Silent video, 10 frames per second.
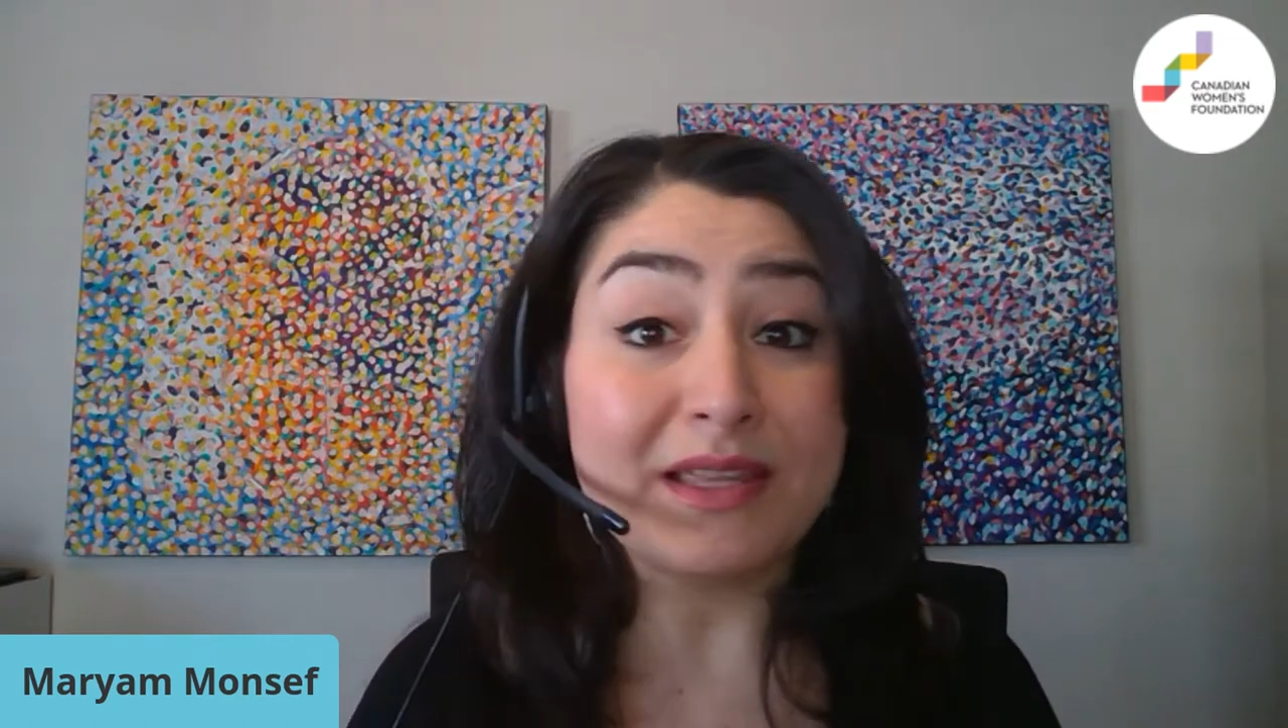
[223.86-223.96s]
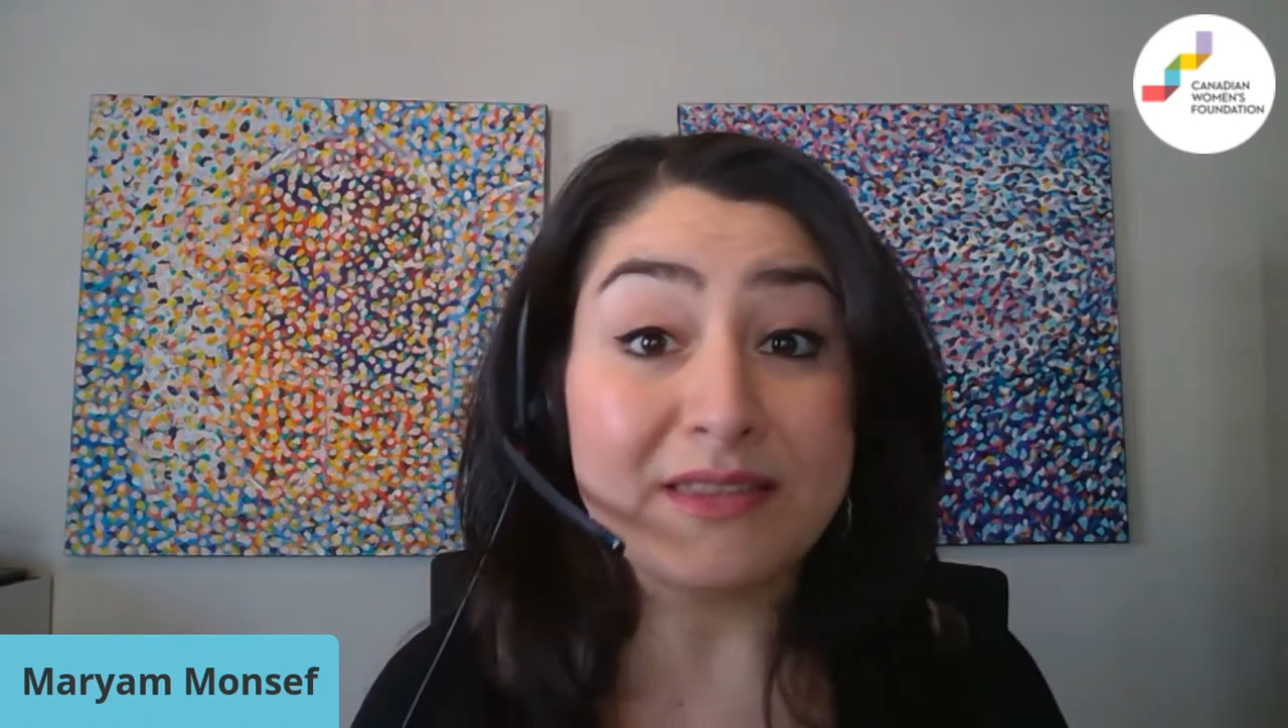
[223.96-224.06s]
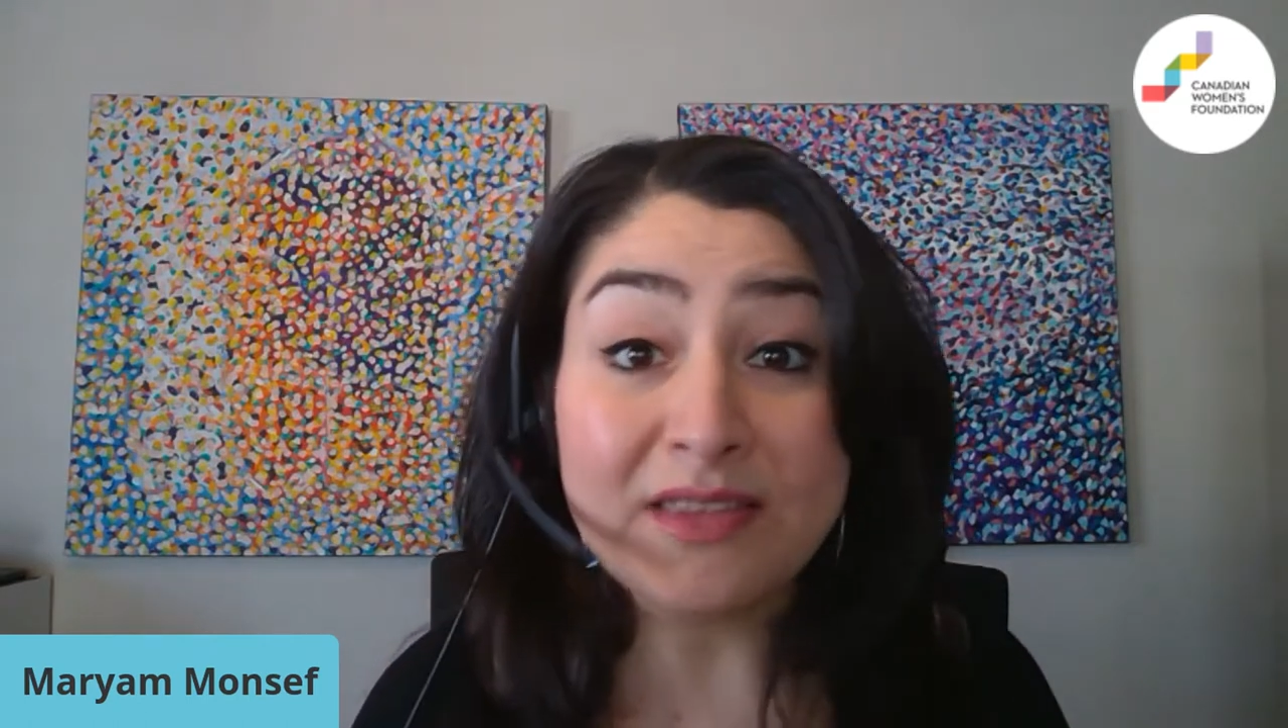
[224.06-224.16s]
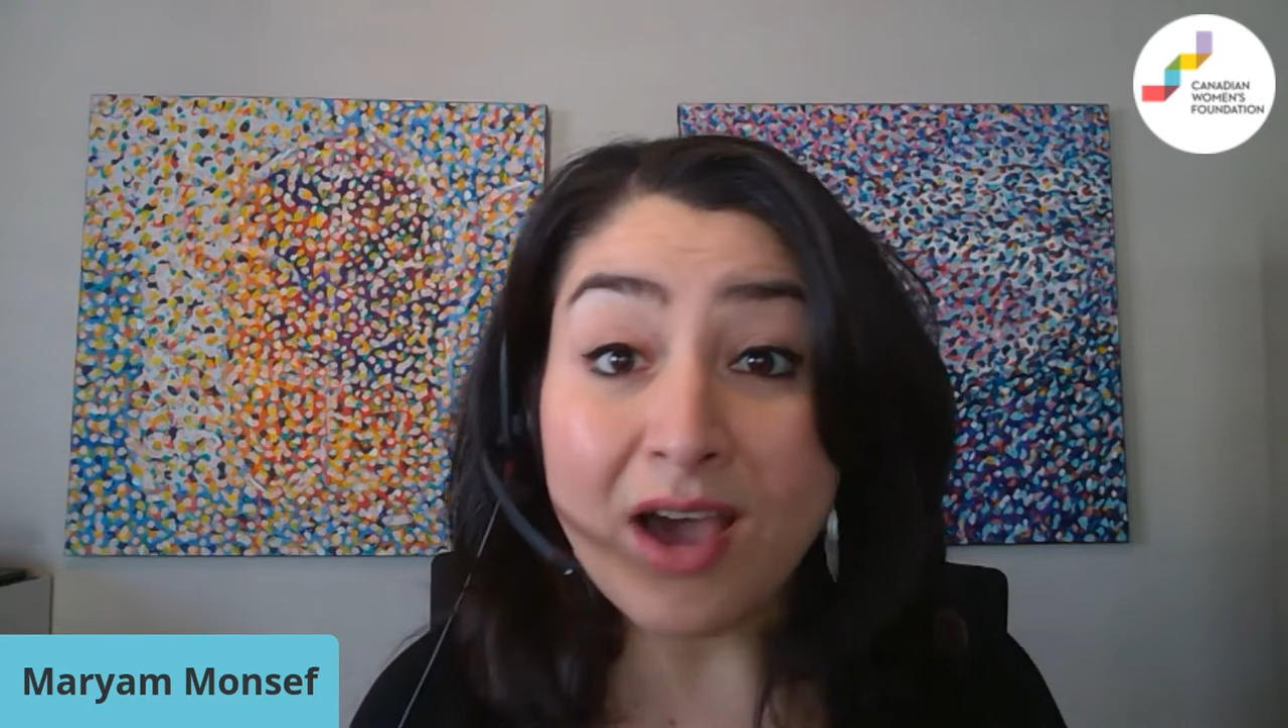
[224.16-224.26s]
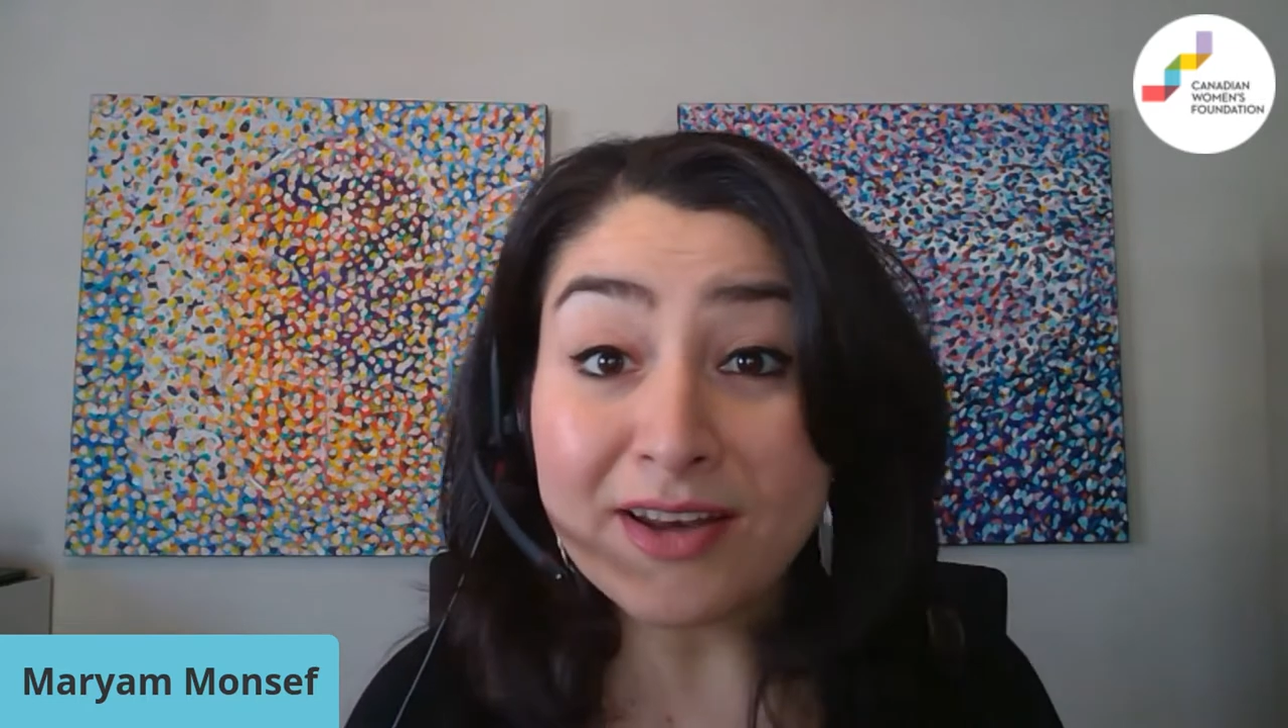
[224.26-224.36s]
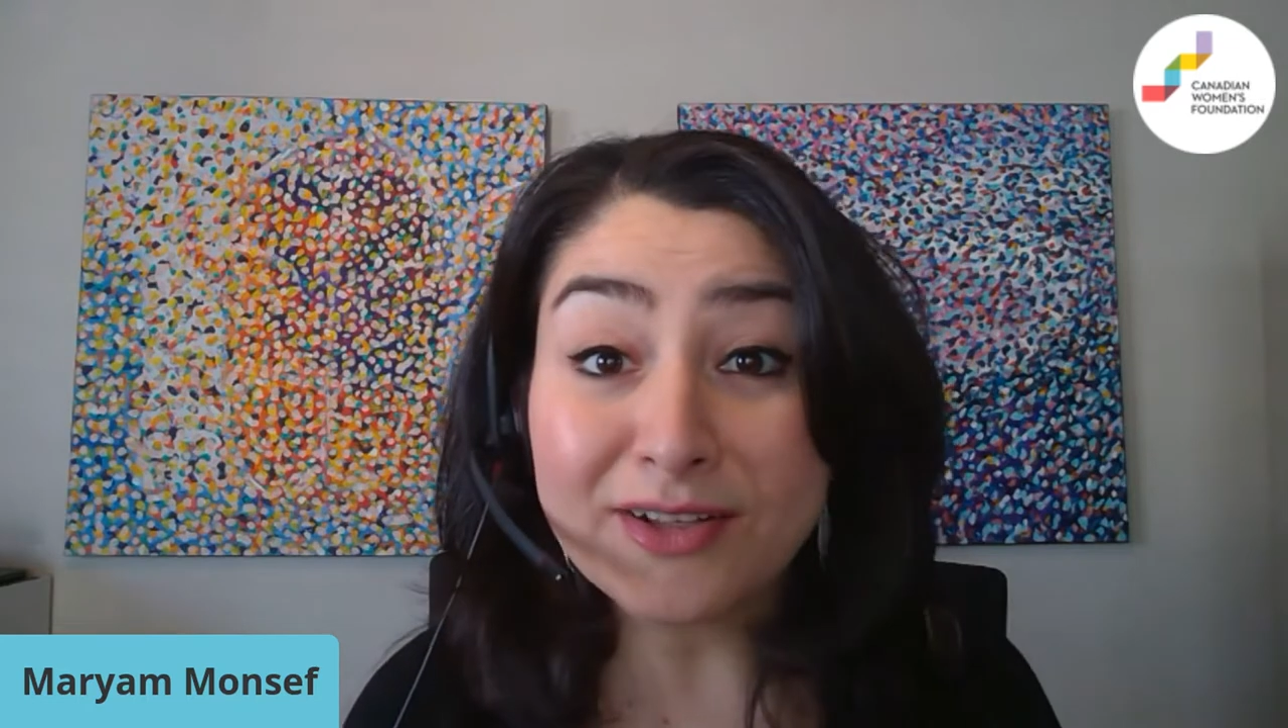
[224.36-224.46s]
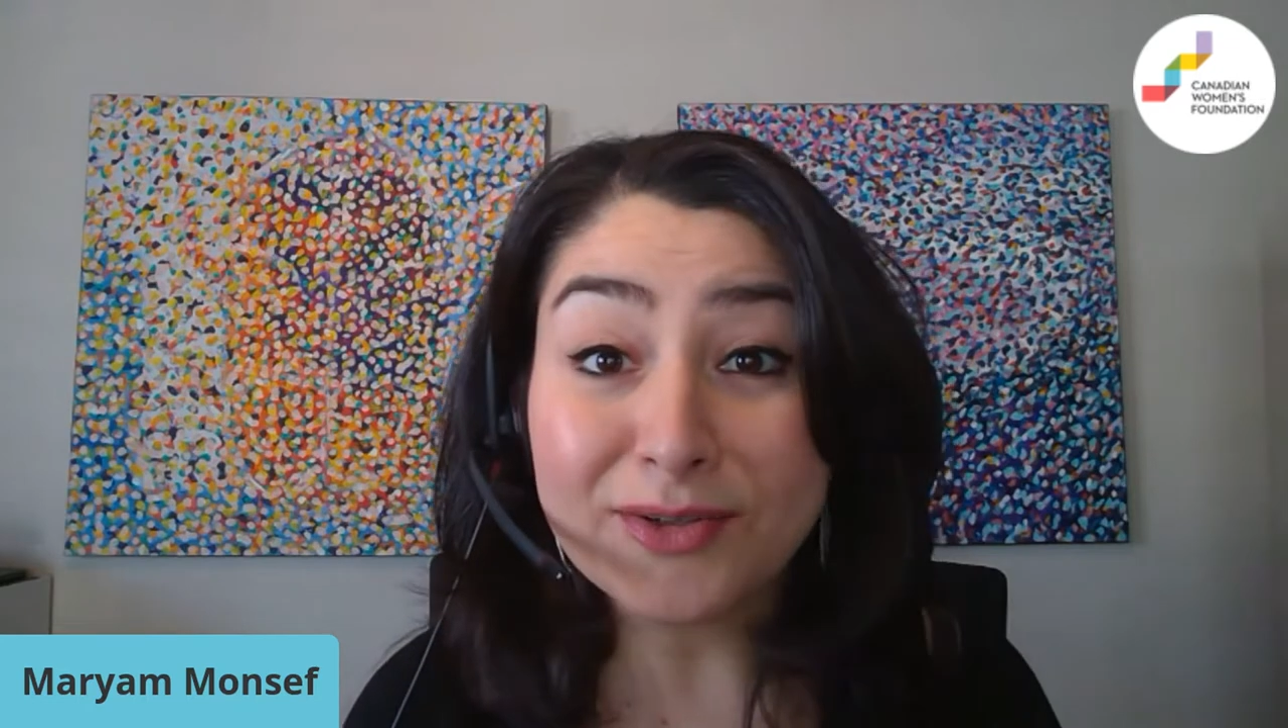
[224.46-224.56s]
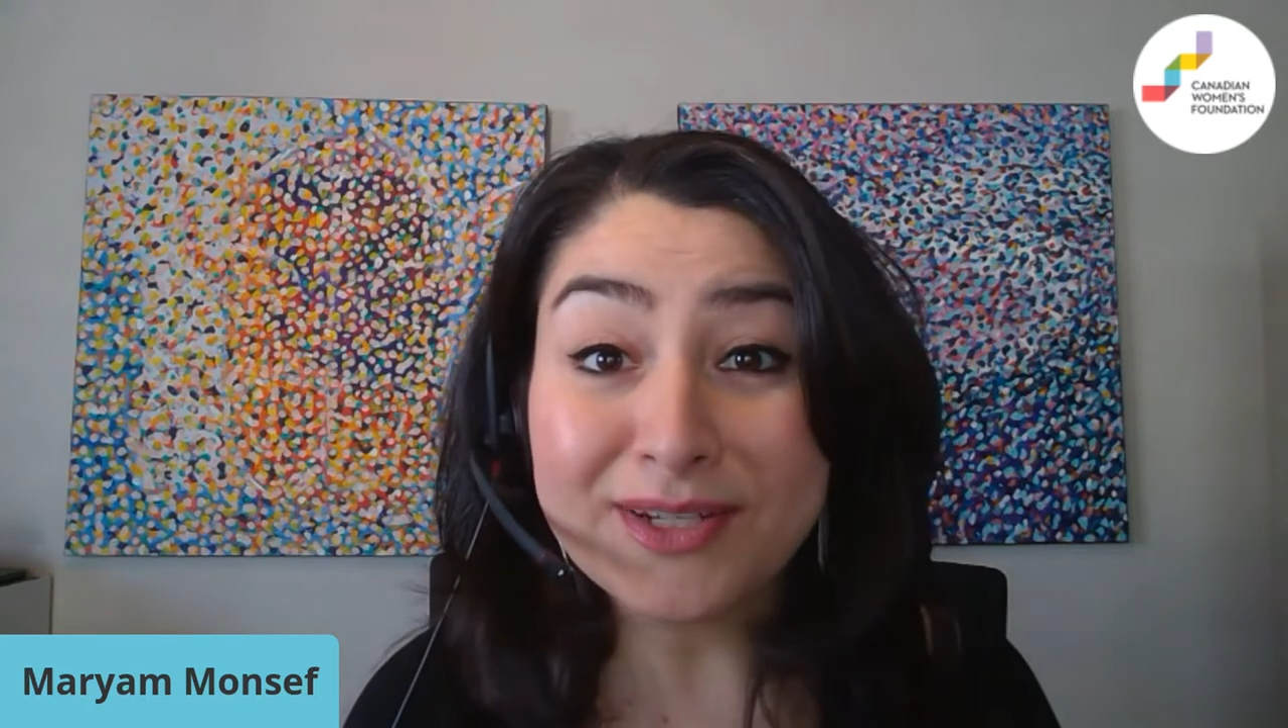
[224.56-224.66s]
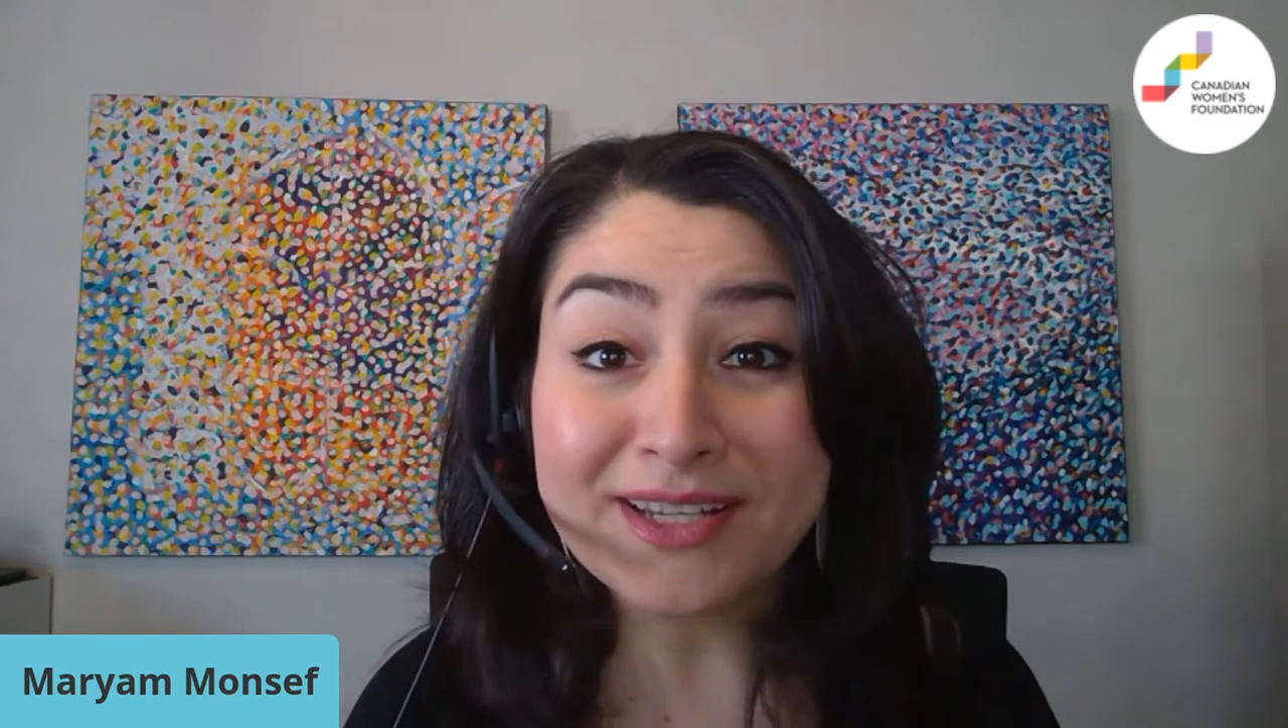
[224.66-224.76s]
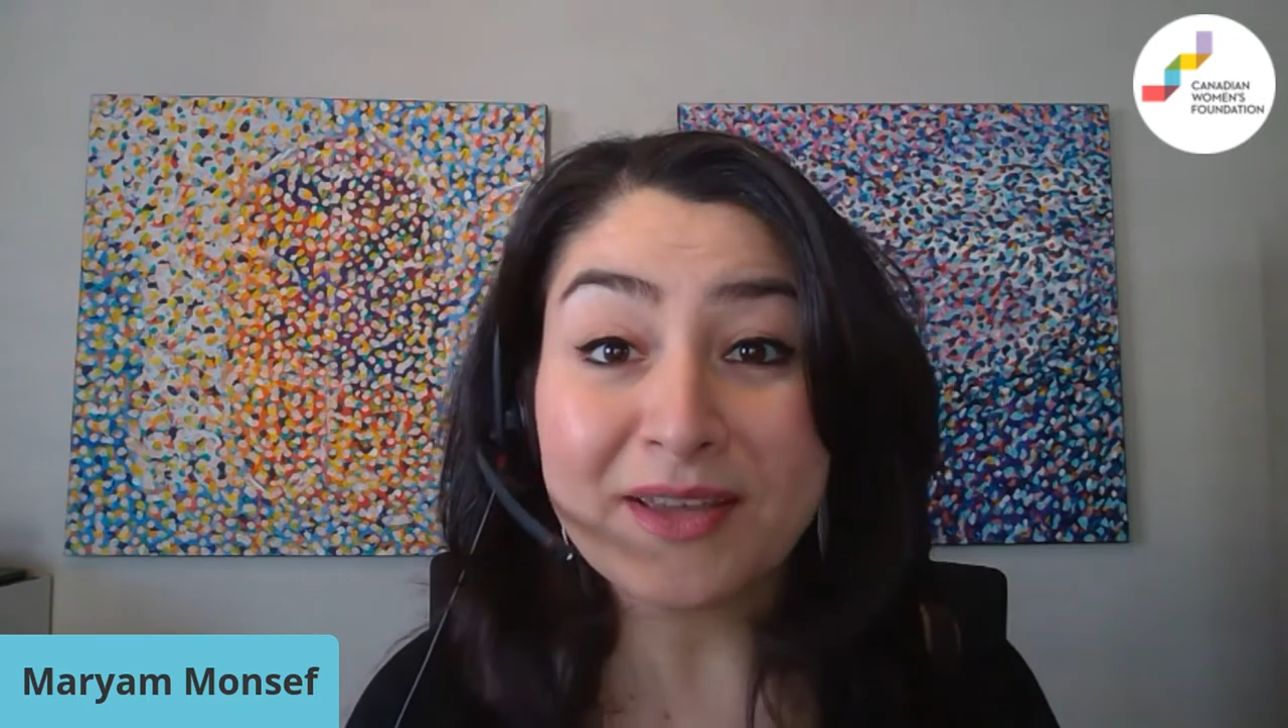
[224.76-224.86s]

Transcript: not including